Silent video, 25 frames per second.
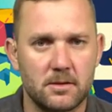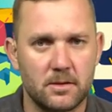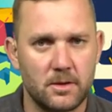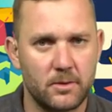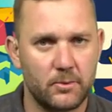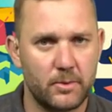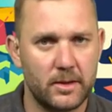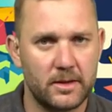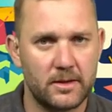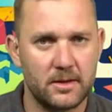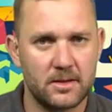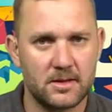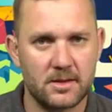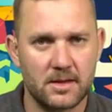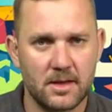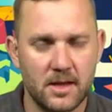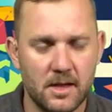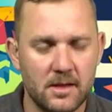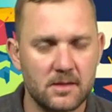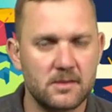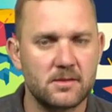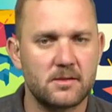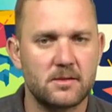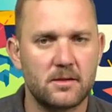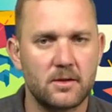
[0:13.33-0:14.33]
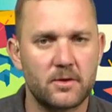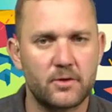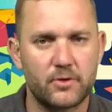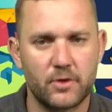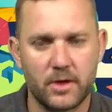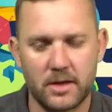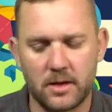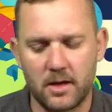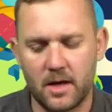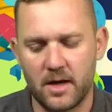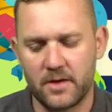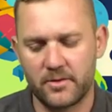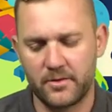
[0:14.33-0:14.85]
Now we discussed the
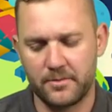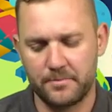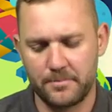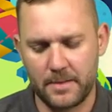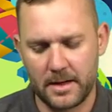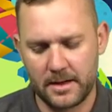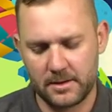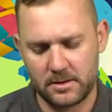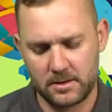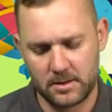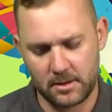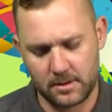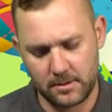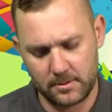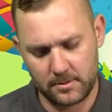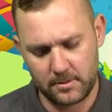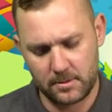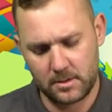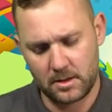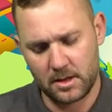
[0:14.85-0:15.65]
gridiron pattern.